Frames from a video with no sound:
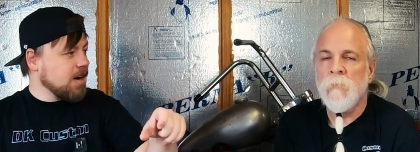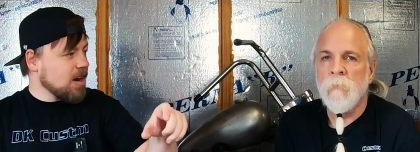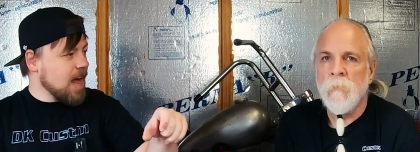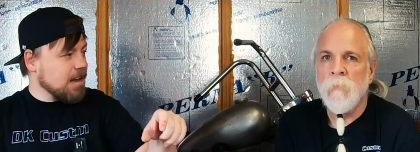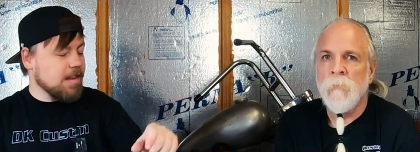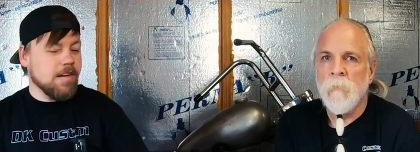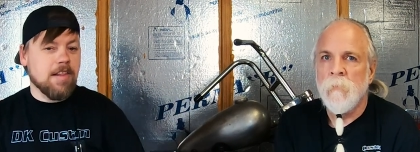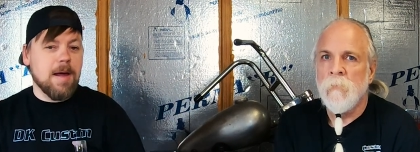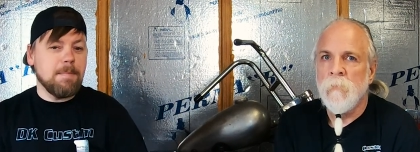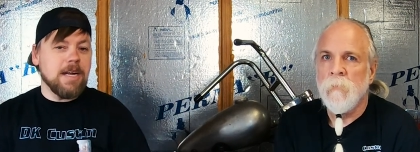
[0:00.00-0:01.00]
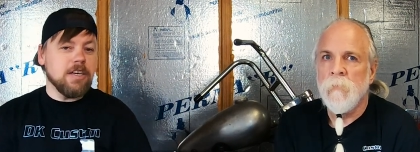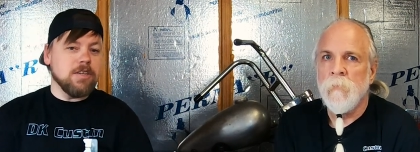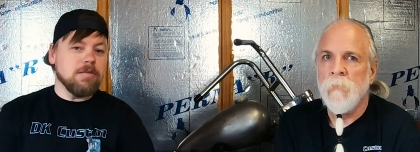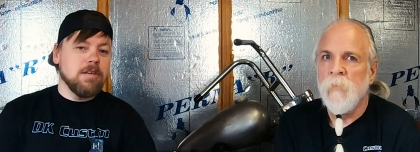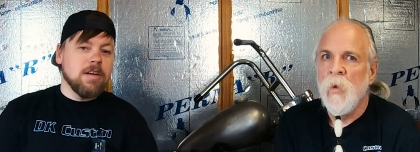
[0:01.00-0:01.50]
Speaker 1: there to access that
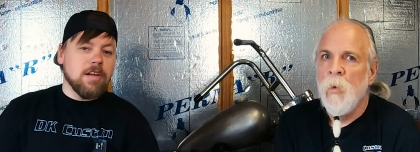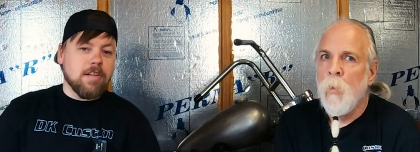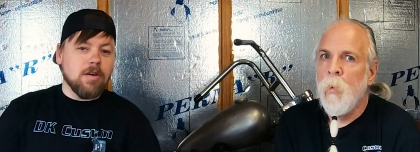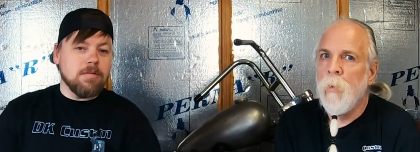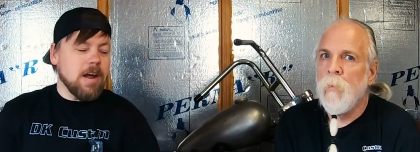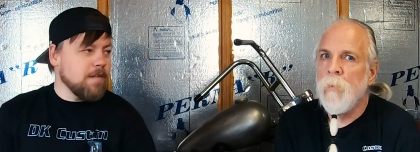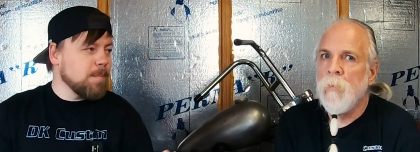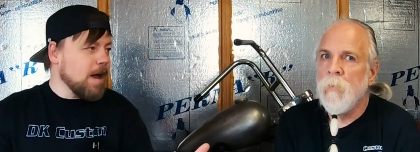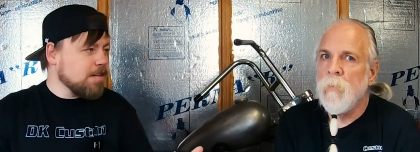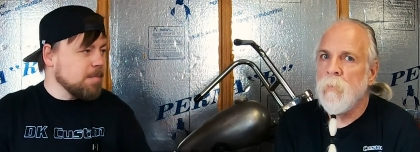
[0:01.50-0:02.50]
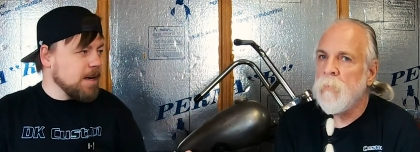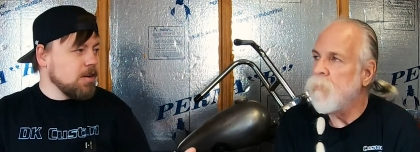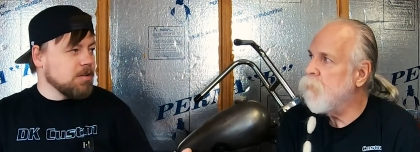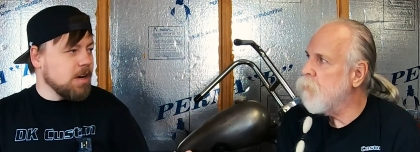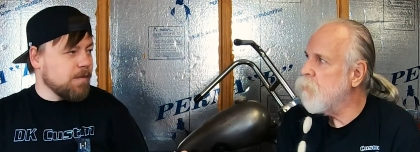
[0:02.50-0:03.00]
menu. So mm-hmm. everybody's going to be a
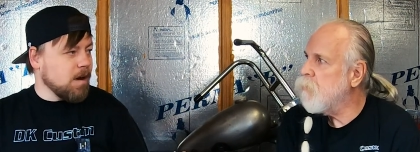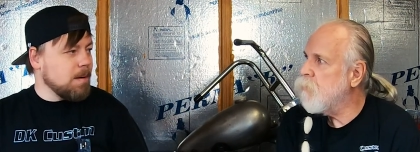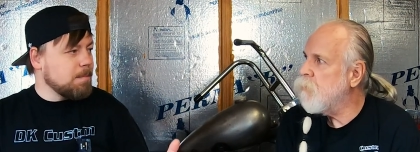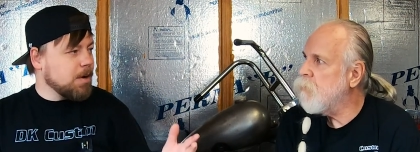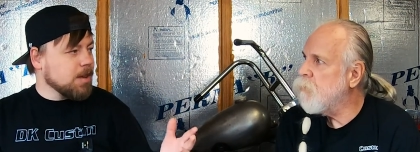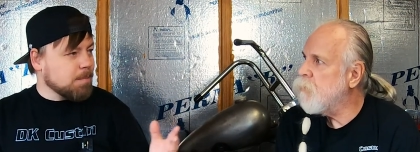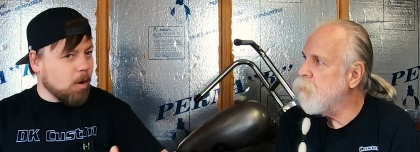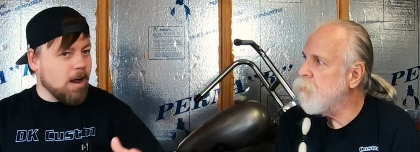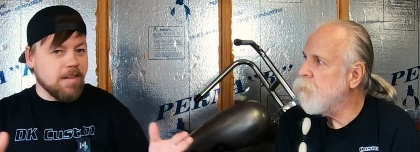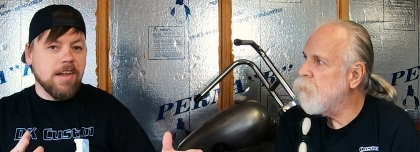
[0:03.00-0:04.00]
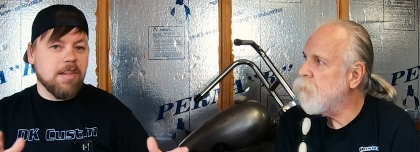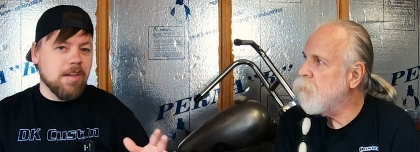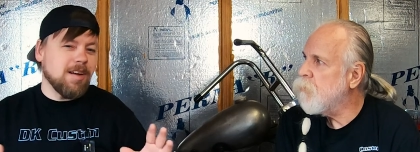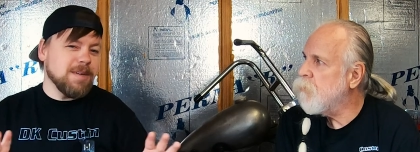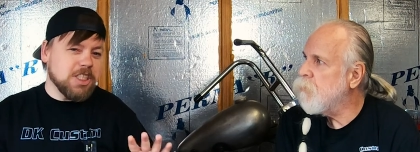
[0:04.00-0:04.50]
little different, but the process
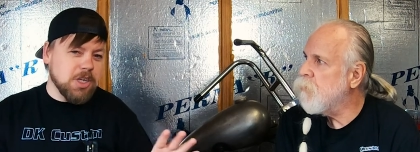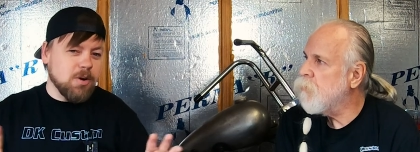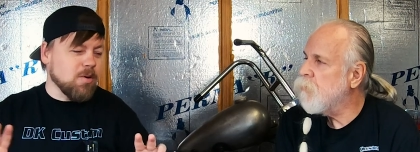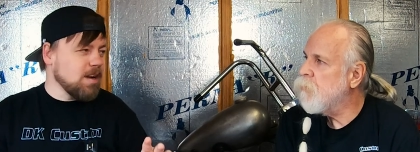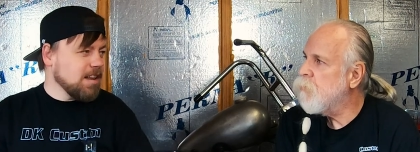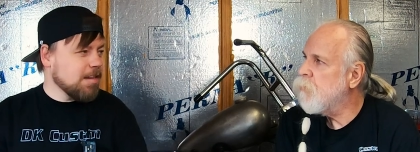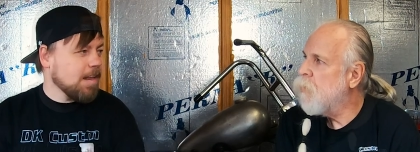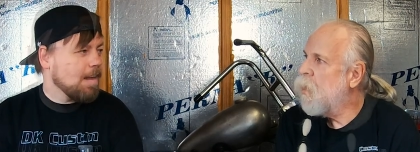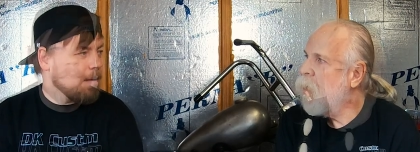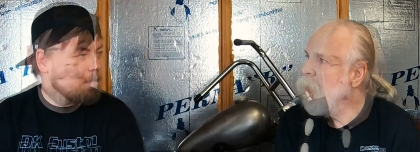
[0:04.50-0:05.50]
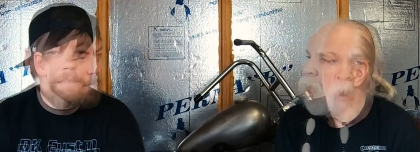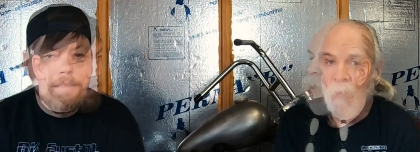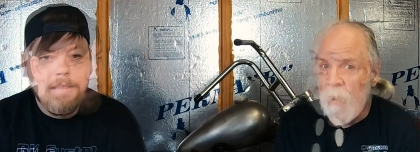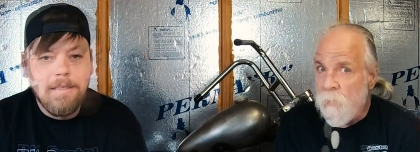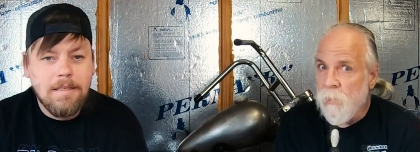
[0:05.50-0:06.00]
is going to be generally the same.
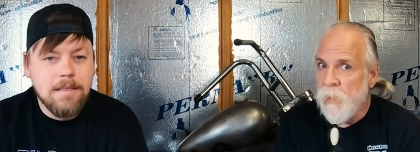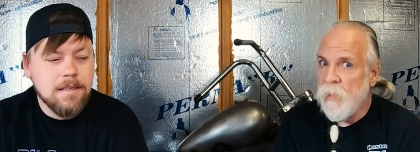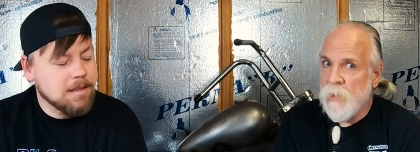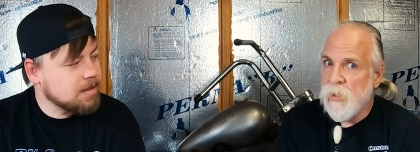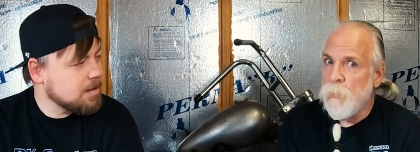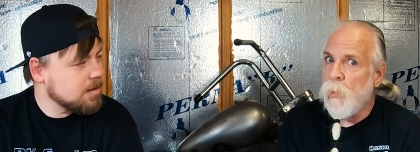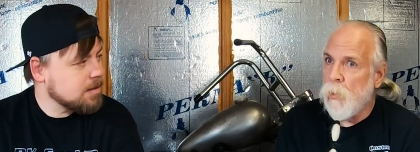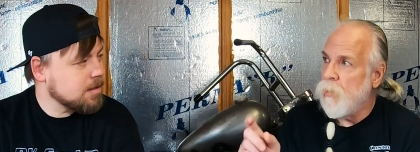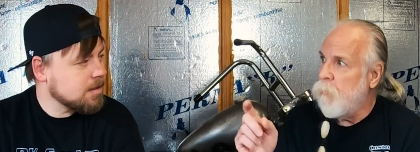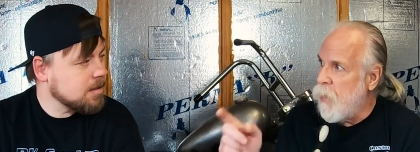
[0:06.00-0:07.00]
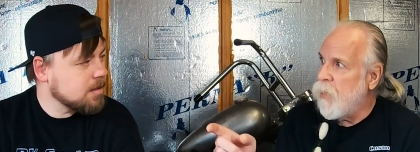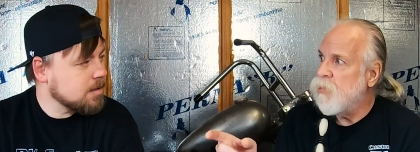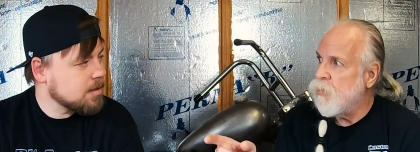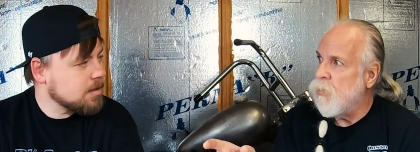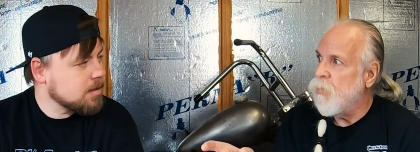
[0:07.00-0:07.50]
Speaker 2: The other thing that's important,
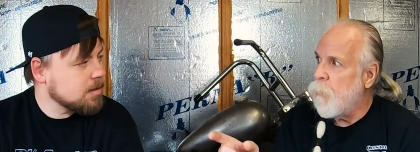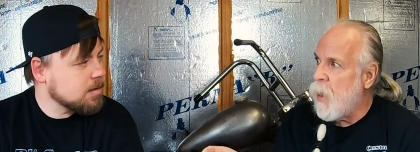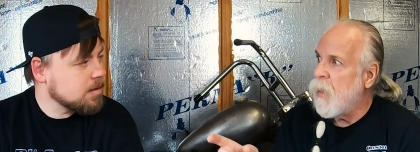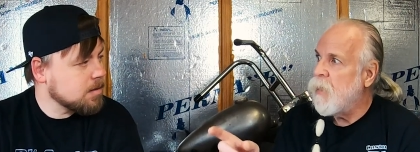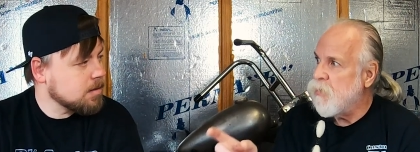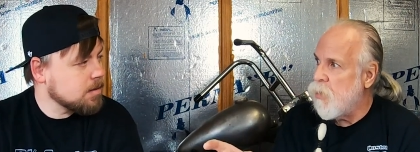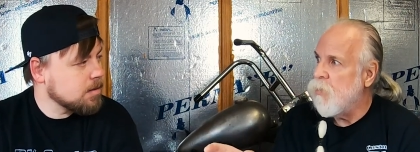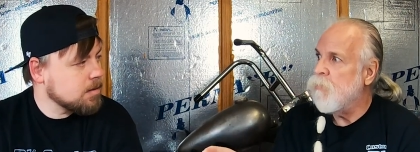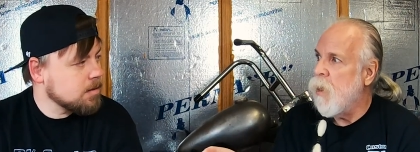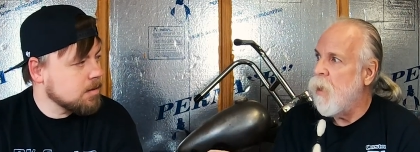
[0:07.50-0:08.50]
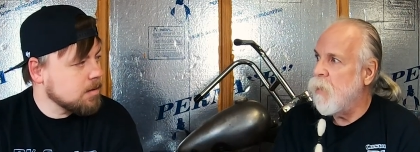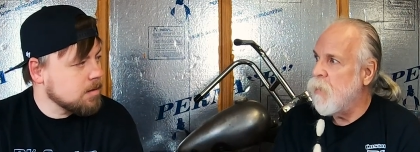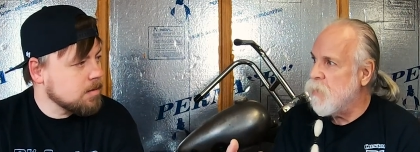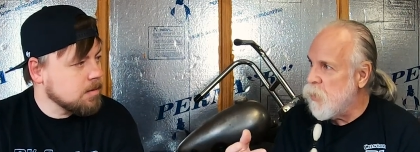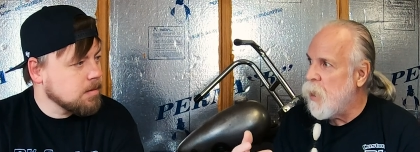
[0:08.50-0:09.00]
make sure the bike is on run
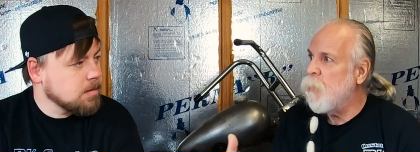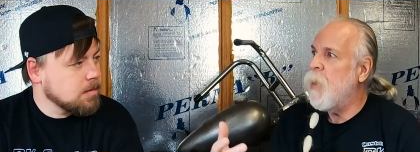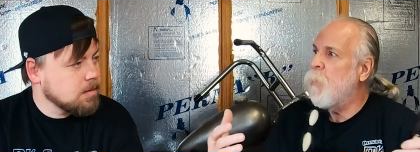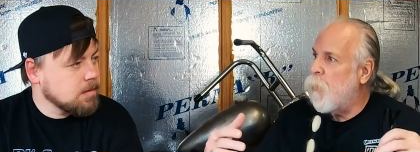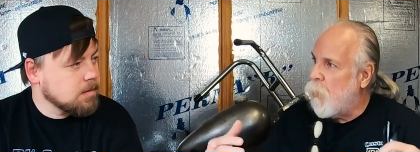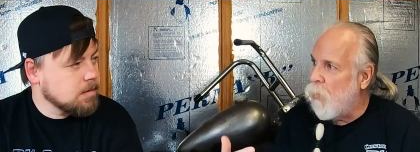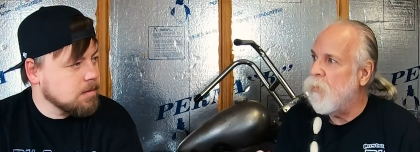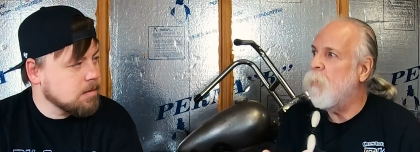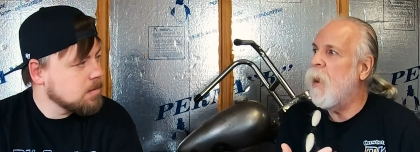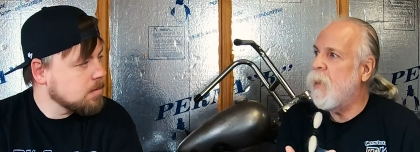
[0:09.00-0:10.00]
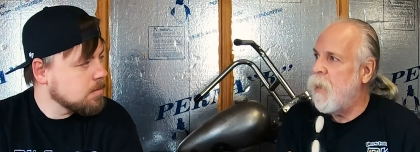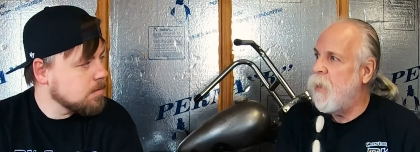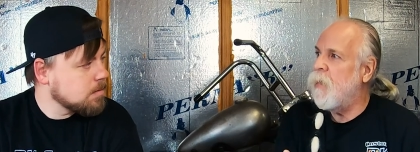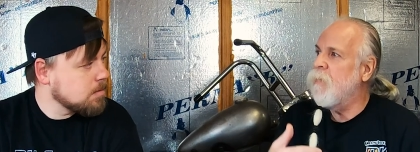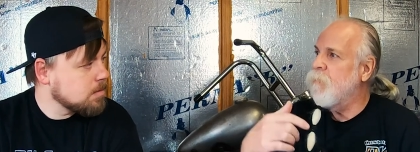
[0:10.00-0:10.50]
because a lot of people pull their bike
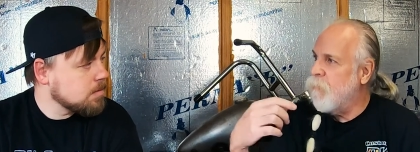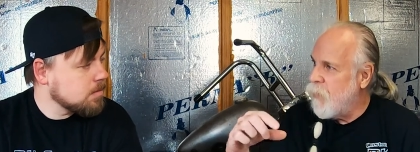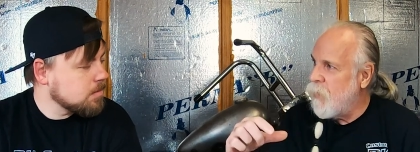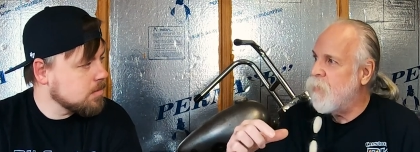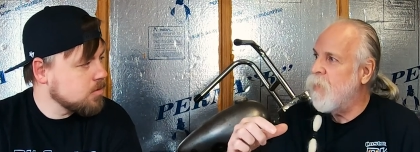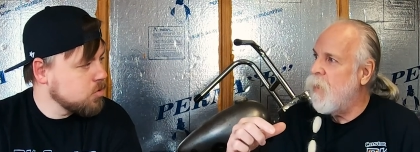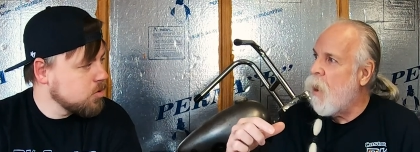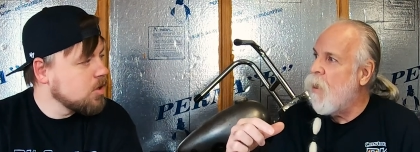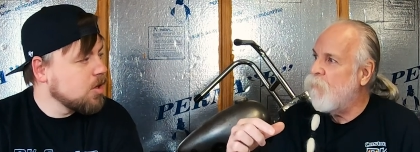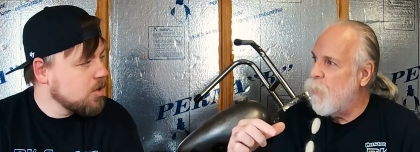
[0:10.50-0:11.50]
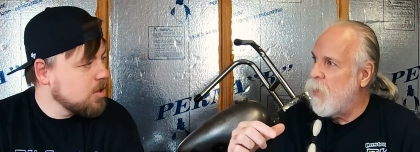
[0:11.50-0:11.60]
in, hit the off